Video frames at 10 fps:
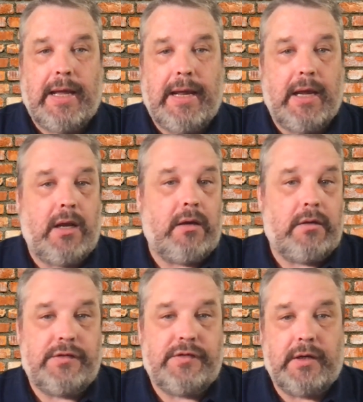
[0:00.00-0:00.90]
And
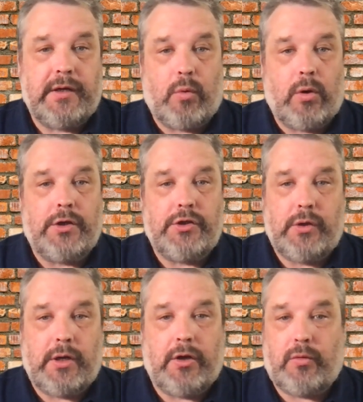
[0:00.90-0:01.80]
the second mortgage
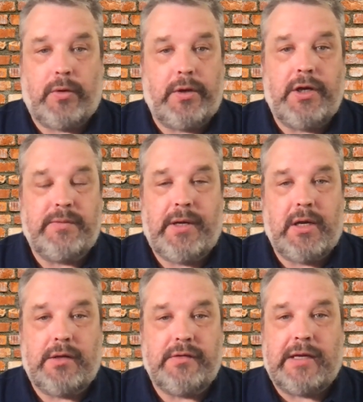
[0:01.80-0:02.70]
agrees
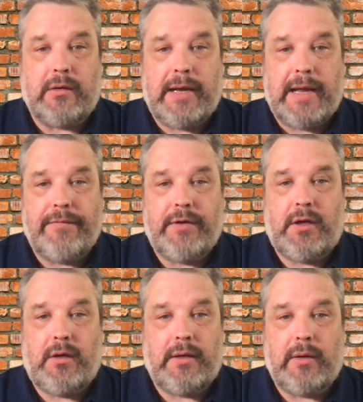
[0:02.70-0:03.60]
because they don't have
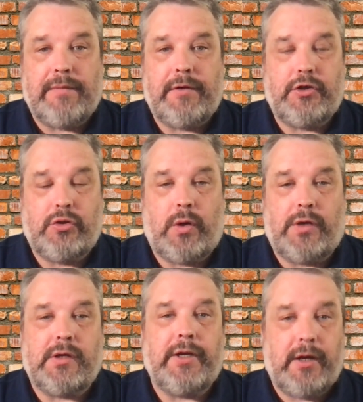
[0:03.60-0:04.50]
any they don't have any
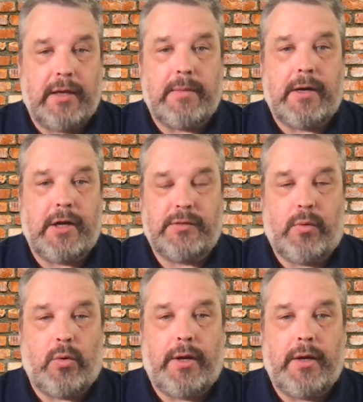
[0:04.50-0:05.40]
choice. I'll get into that at my next
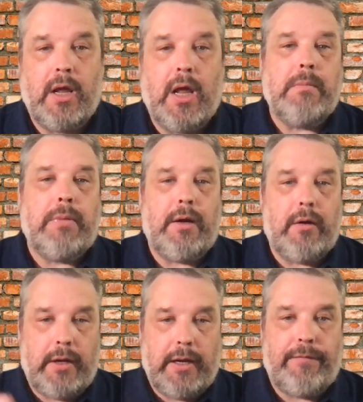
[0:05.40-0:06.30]
point. But
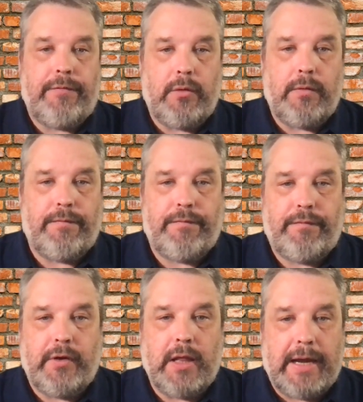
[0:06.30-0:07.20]
if you
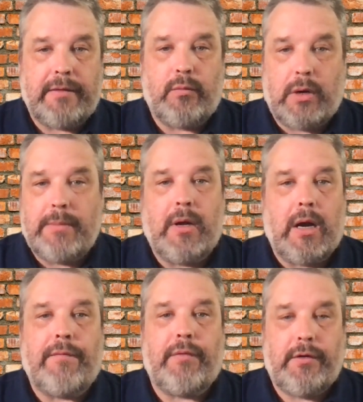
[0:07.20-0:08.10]
feel like what I'm
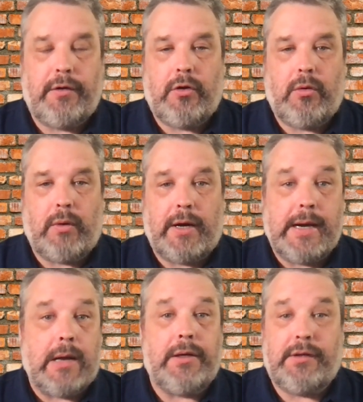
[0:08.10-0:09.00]
offering to you right
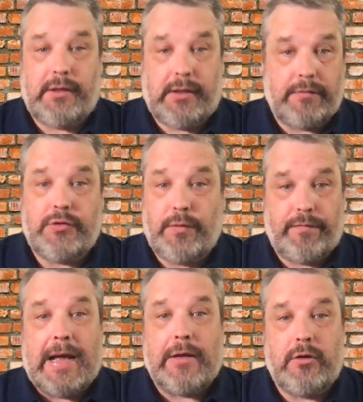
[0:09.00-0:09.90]
now it gives you
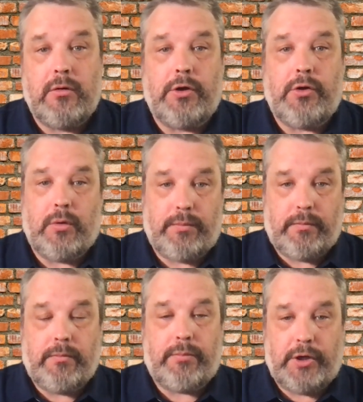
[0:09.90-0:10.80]
value and you
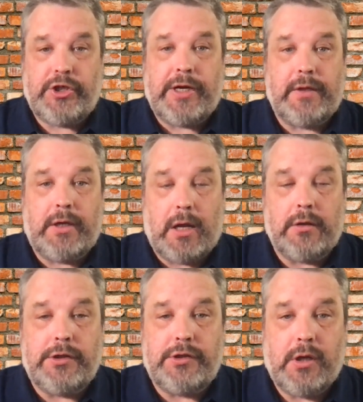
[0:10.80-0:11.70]
appreciate the
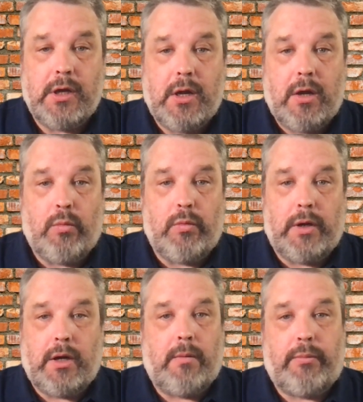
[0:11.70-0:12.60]
knowledge,
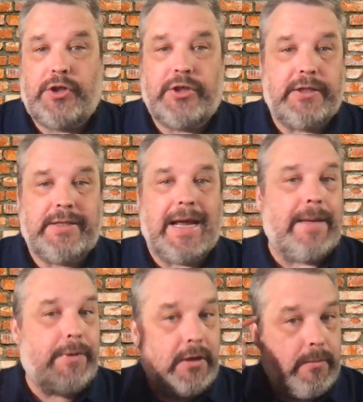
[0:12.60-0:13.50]
uh, appreciate
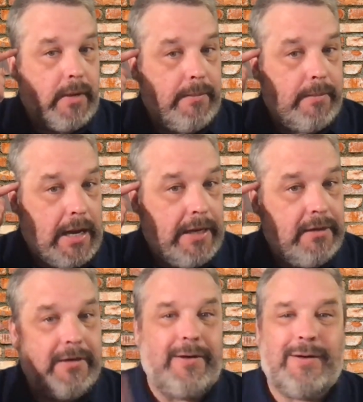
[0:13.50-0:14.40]
tapping into my
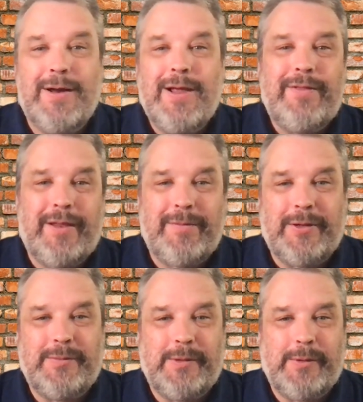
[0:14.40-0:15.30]
mind here.
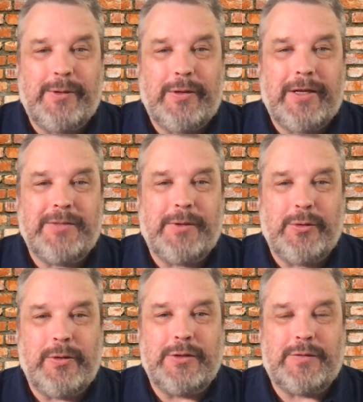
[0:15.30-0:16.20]
has been do- it's been
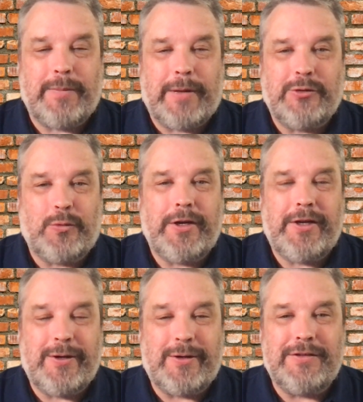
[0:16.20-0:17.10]
doing this for about 20
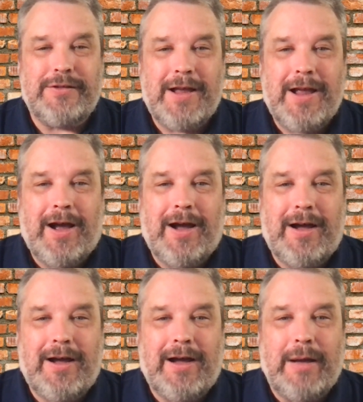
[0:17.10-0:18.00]
years.
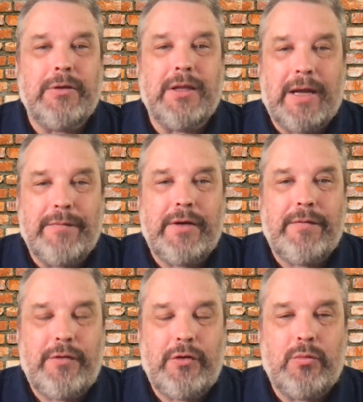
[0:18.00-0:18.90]
Uh, I would love it
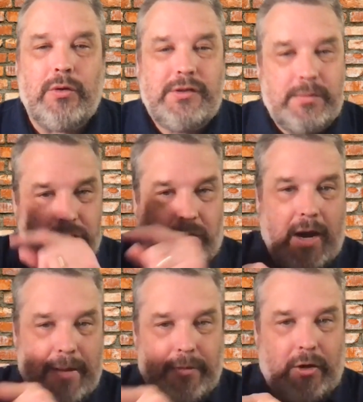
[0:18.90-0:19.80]
if you would
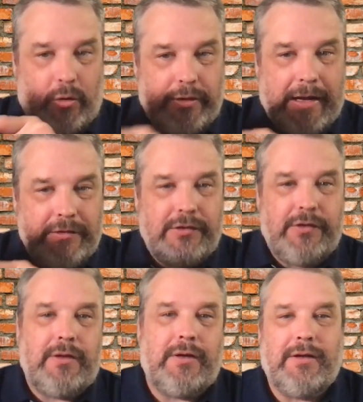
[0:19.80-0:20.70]
subscribe. Go down to
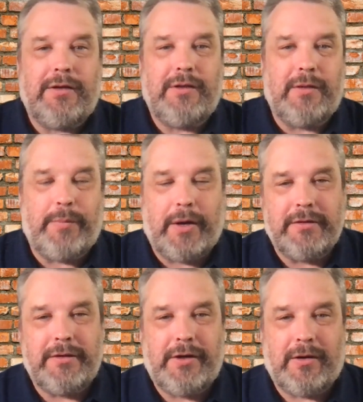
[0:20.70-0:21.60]
the to the
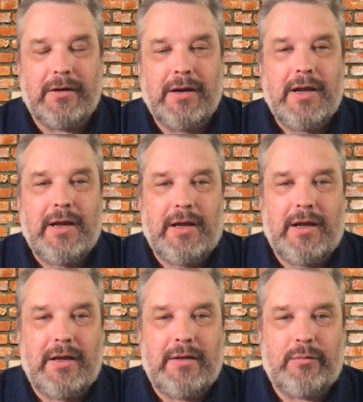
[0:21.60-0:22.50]
button here
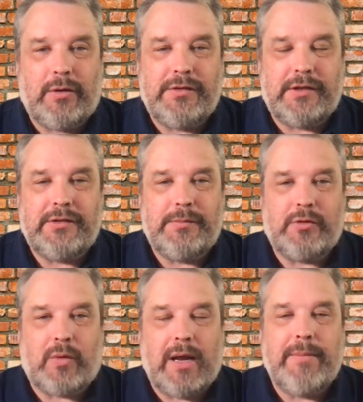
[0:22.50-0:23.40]
uh, where it says
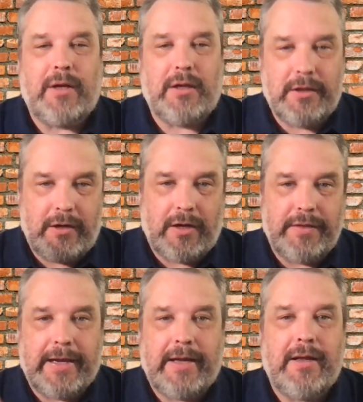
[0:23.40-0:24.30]
subscribe and click on
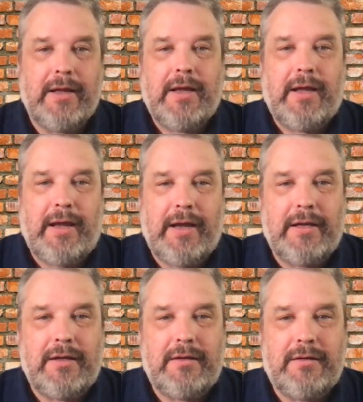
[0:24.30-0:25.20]
that
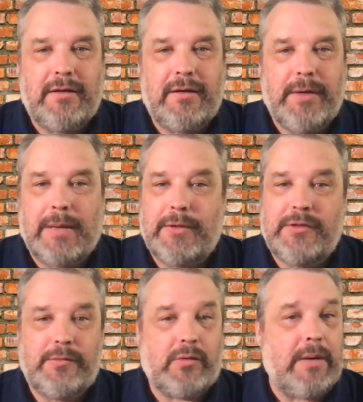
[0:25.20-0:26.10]
and uh, become a
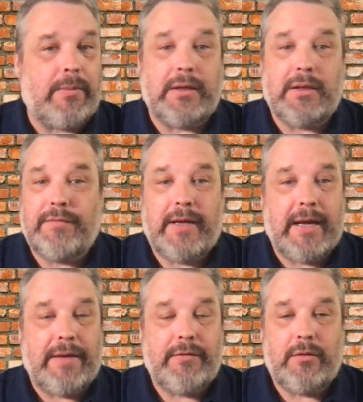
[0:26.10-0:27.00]
subscriber. I'd love to
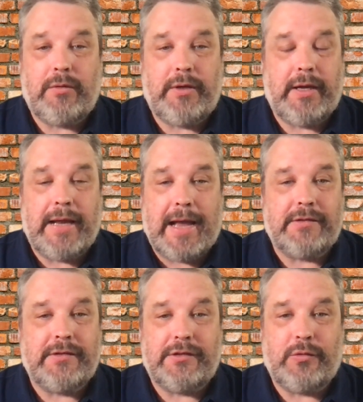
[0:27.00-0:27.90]
have you get
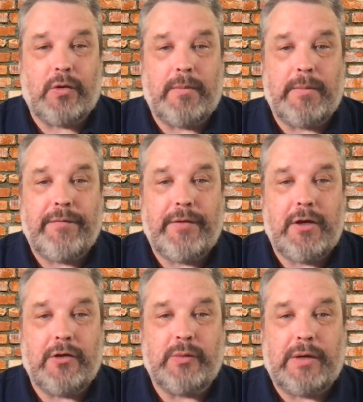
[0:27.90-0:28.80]
access to all my
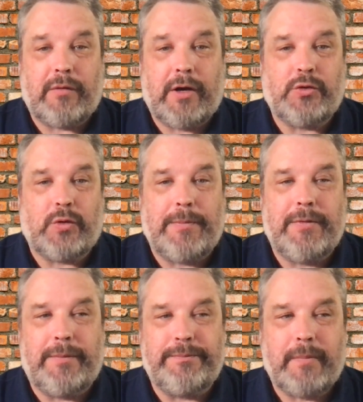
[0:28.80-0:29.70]
videos whenever I drop them.